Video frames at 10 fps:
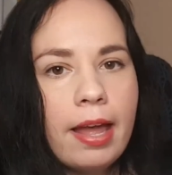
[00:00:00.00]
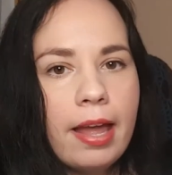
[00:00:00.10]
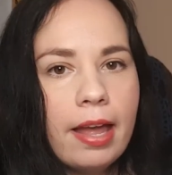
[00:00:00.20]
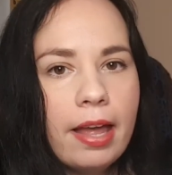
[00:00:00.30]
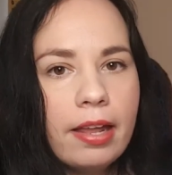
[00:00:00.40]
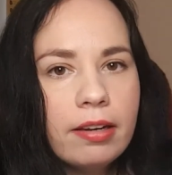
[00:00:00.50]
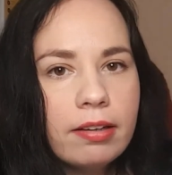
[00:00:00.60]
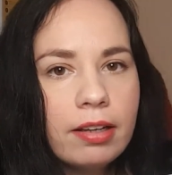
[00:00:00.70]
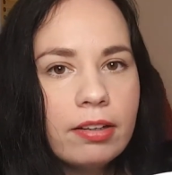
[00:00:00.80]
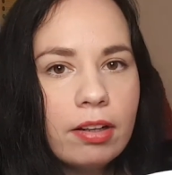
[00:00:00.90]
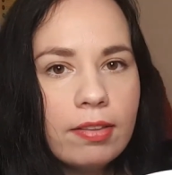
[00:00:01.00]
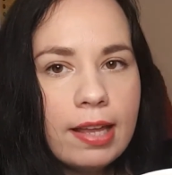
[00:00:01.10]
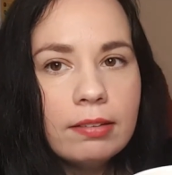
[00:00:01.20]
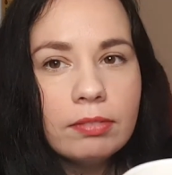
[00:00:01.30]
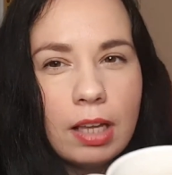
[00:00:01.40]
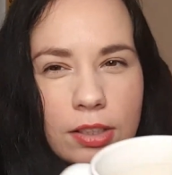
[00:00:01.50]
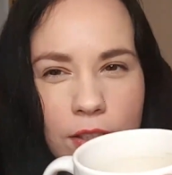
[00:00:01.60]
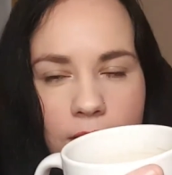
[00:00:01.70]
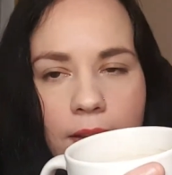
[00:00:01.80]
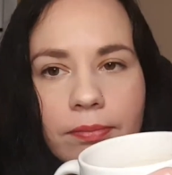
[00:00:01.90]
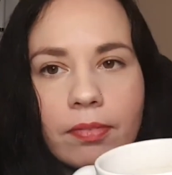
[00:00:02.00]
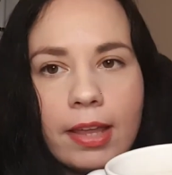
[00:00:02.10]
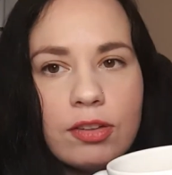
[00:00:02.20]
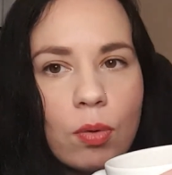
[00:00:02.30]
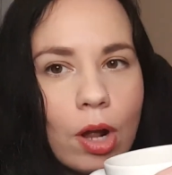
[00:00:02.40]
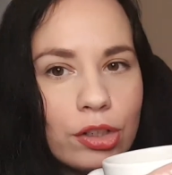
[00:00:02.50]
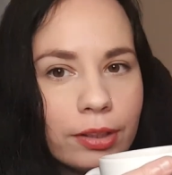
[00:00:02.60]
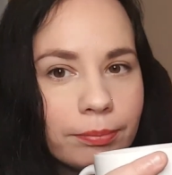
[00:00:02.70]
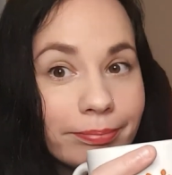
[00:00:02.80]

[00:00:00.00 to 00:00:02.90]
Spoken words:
And until then, I'll see you then. Thanks for watching.